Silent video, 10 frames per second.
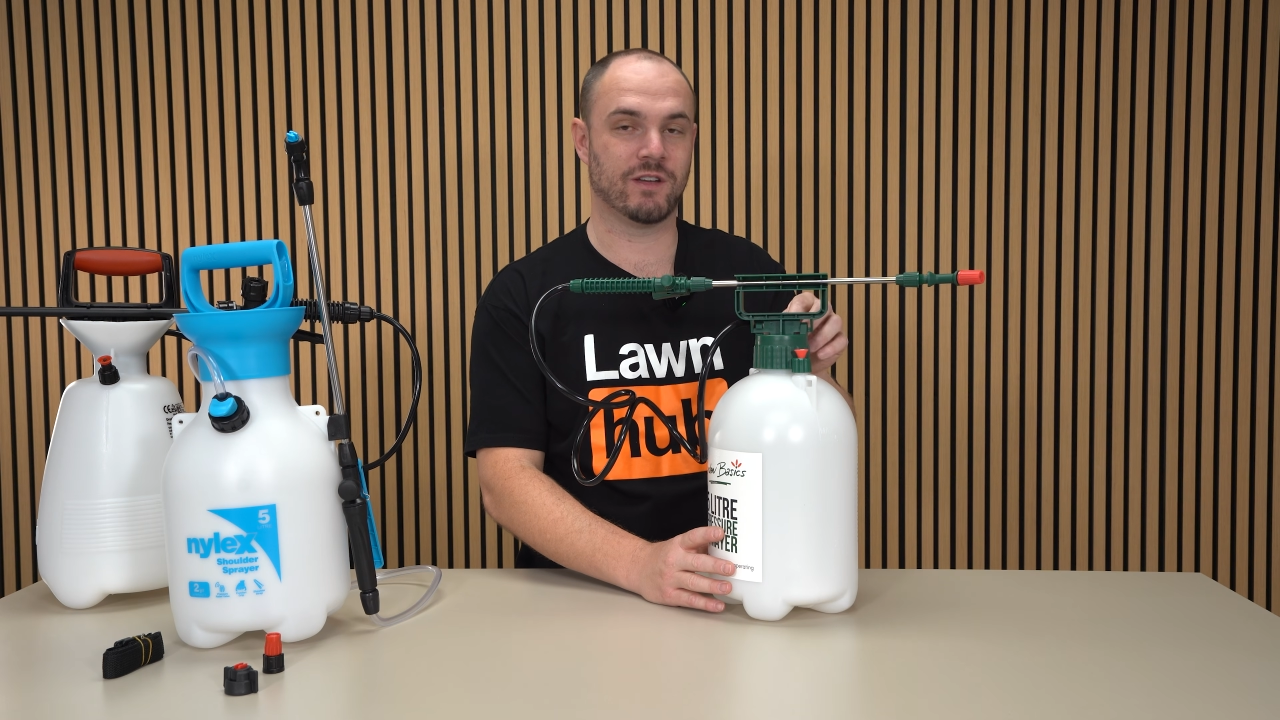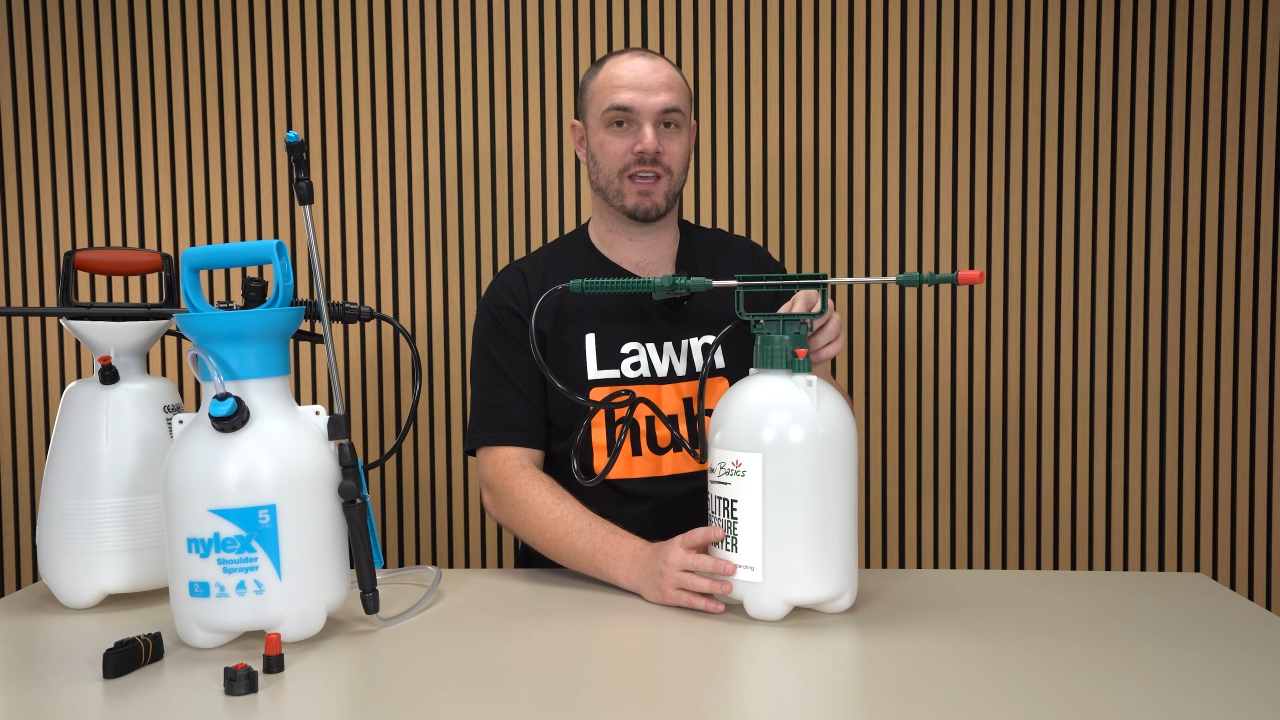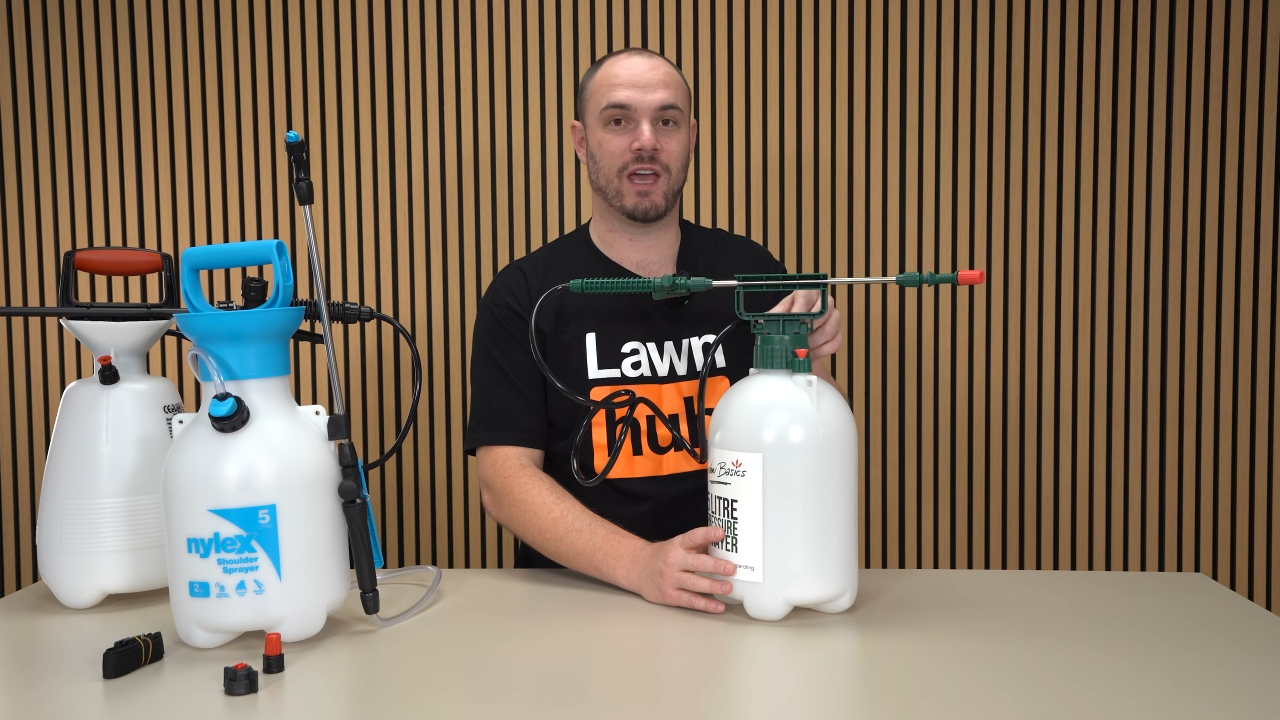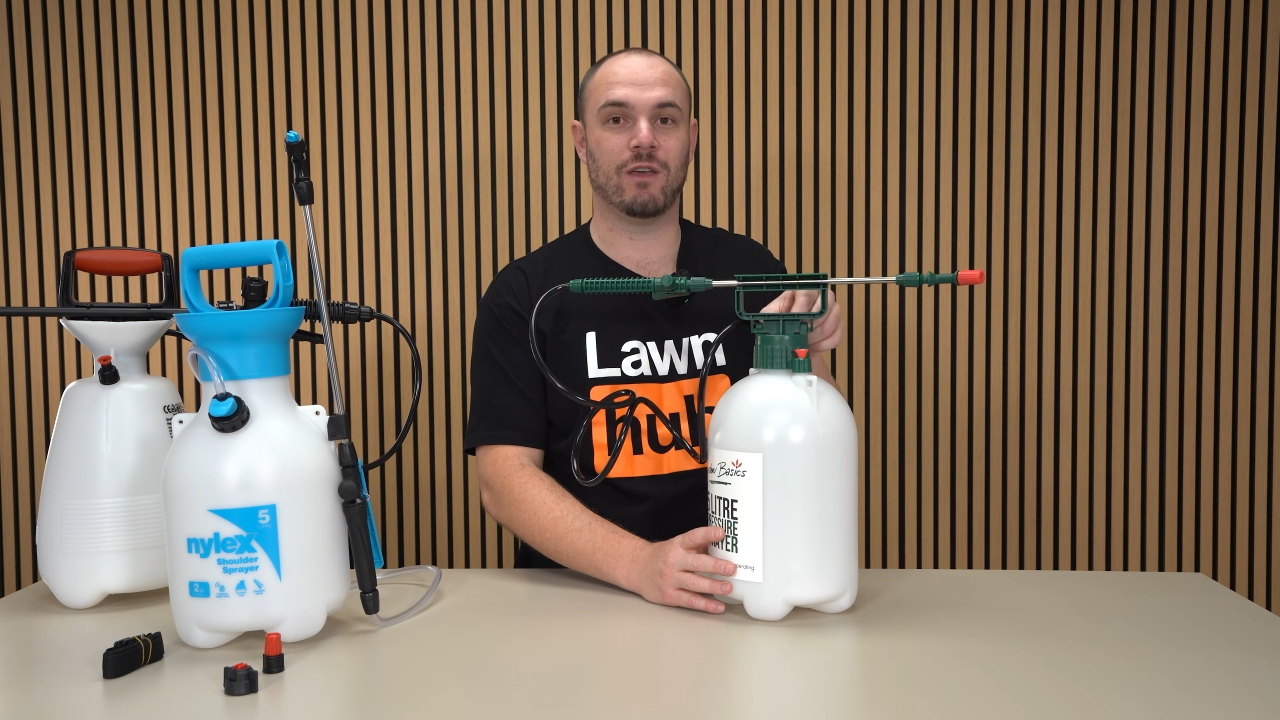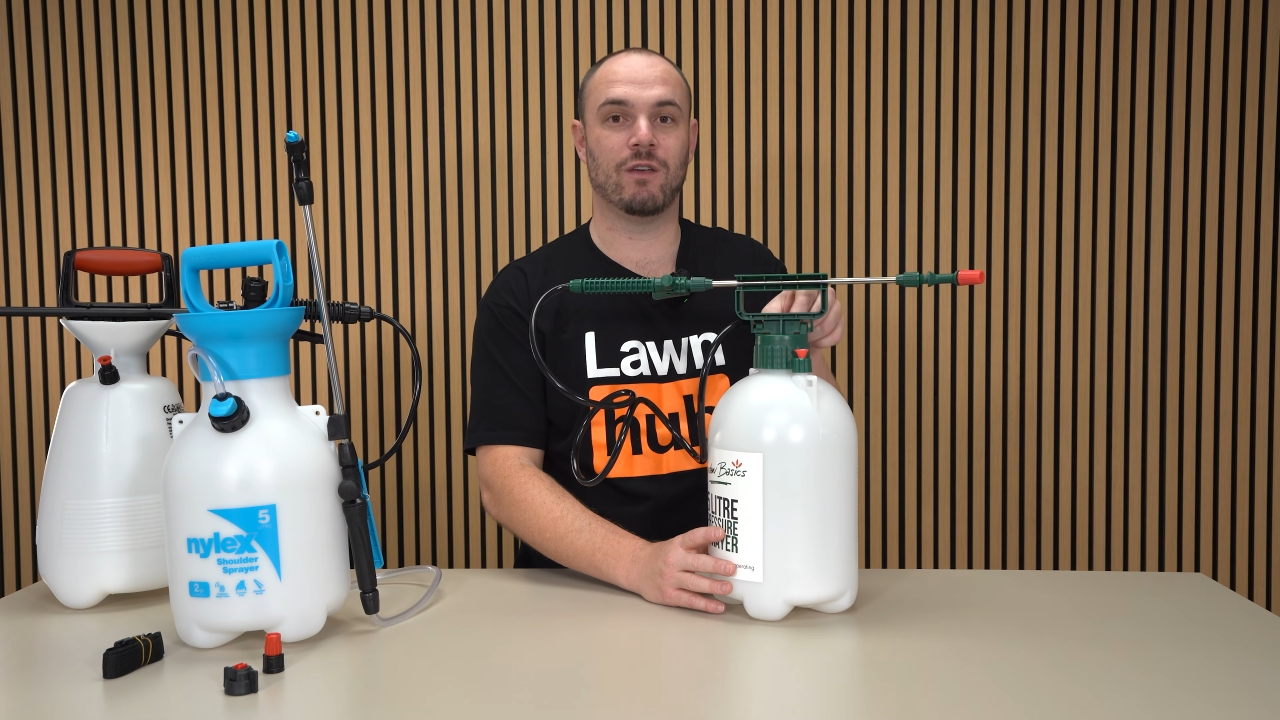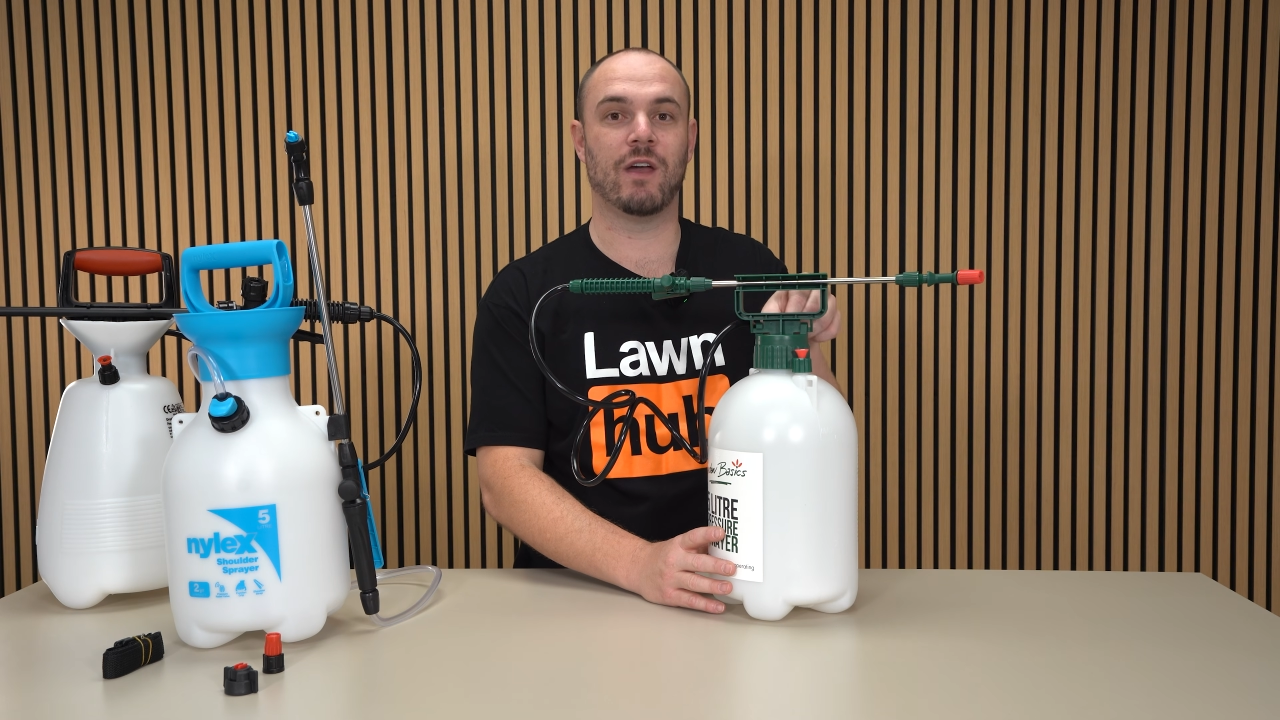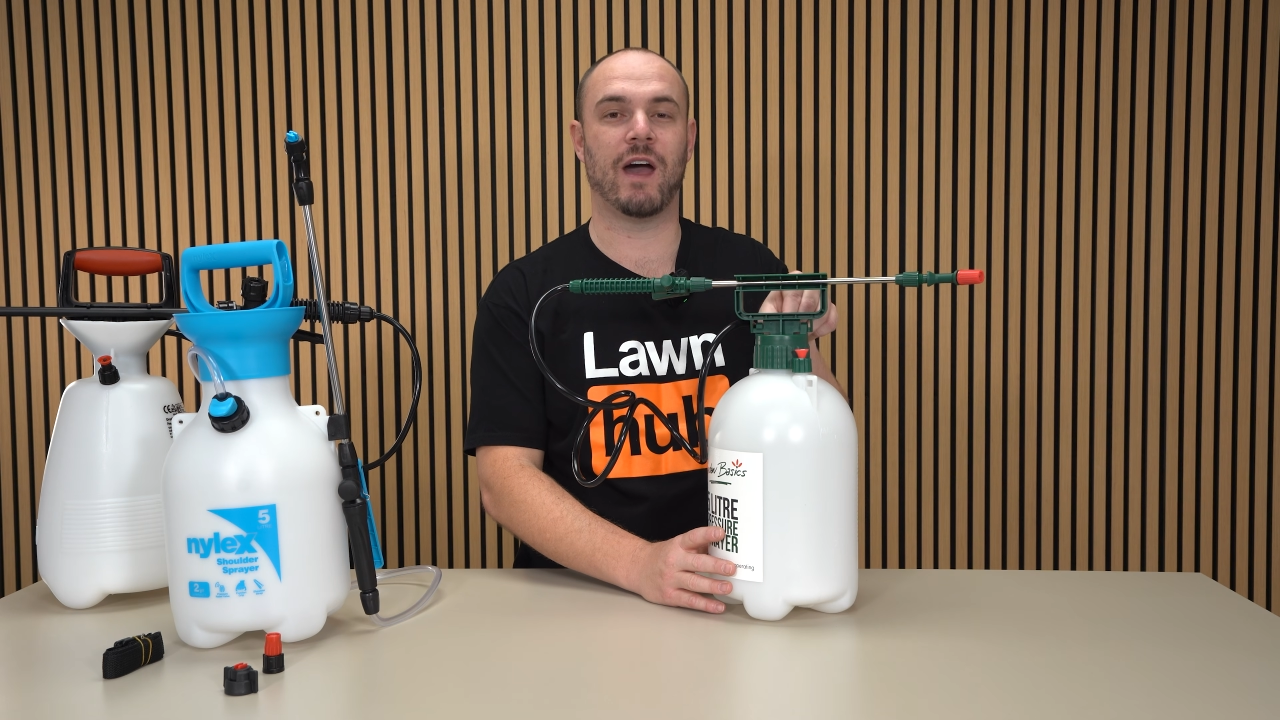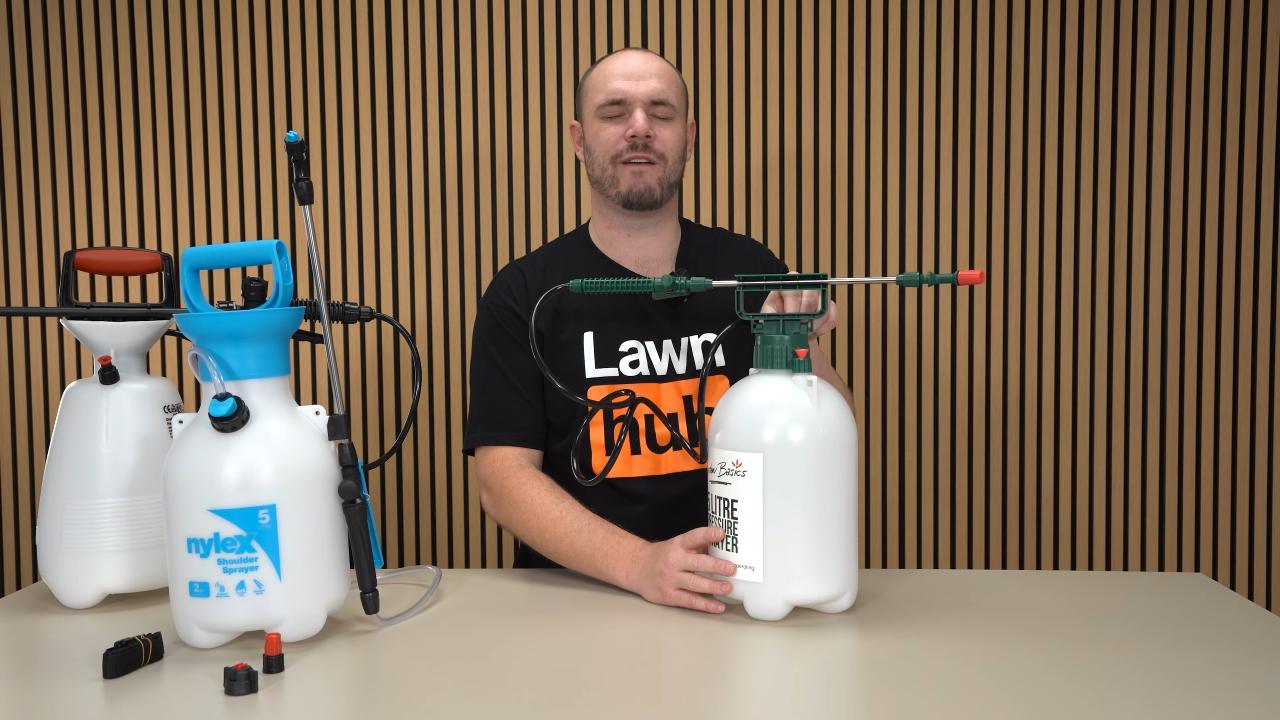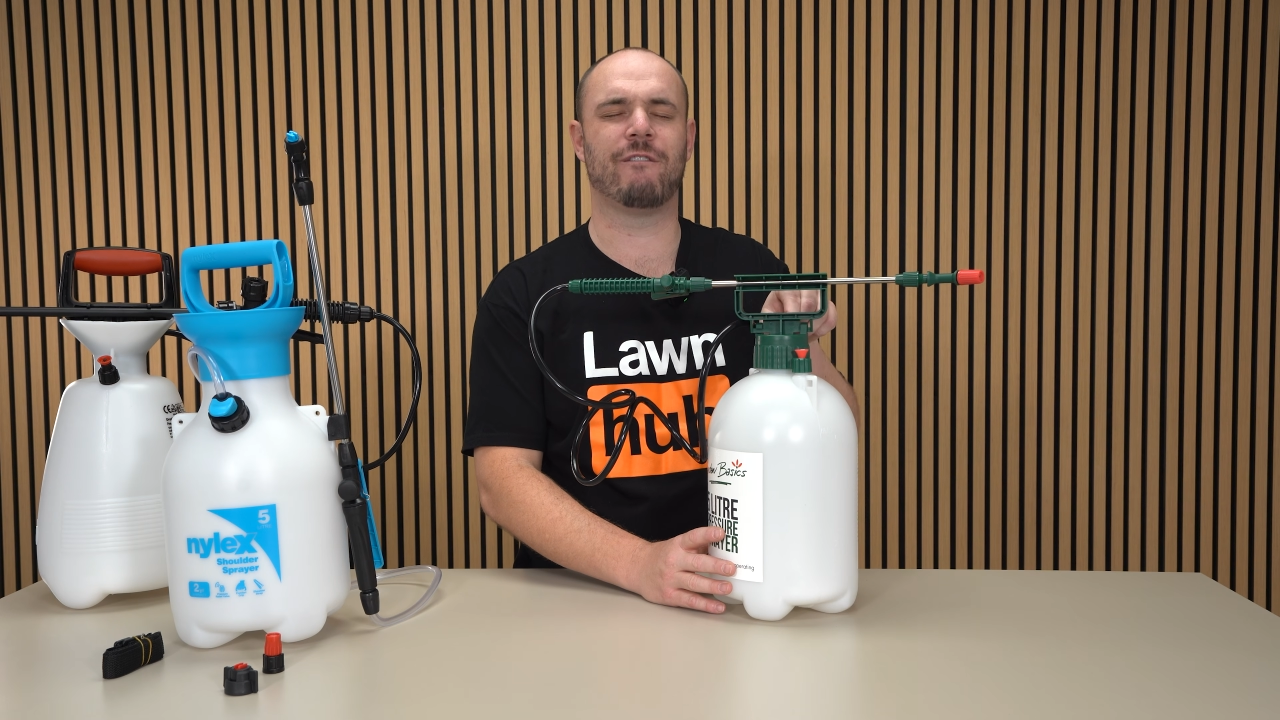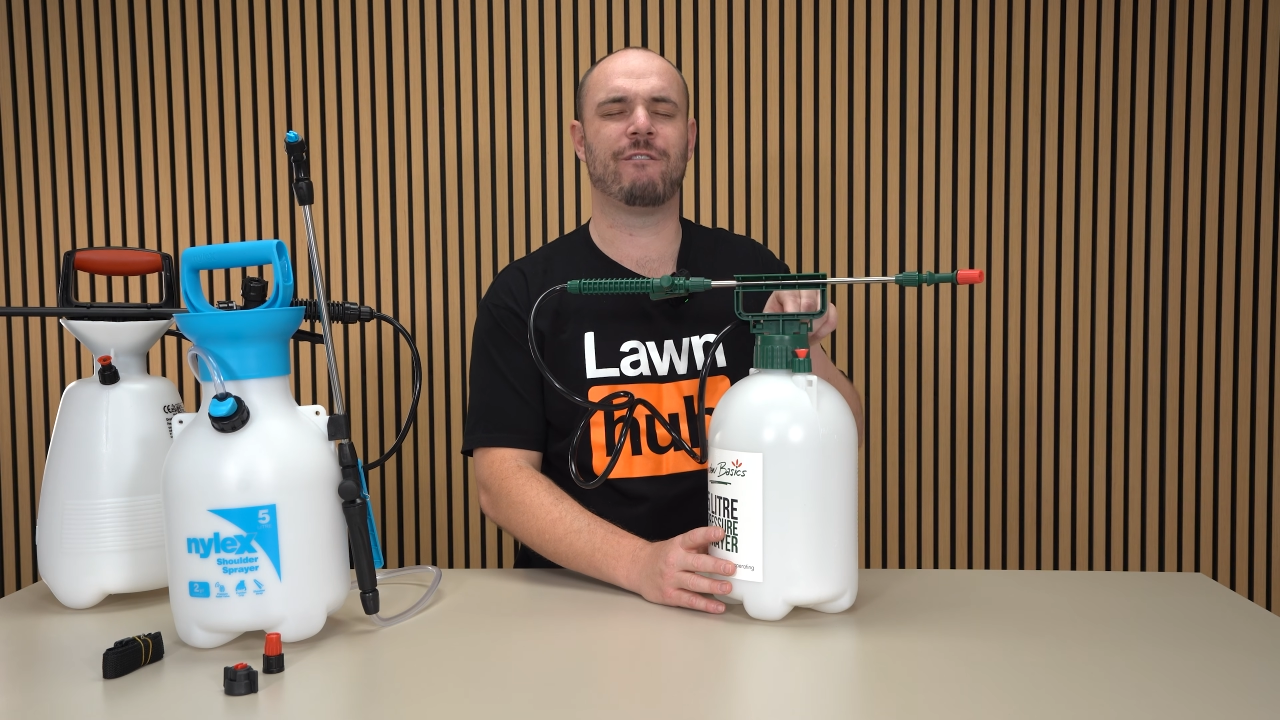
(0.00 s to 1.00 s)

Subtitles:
get you a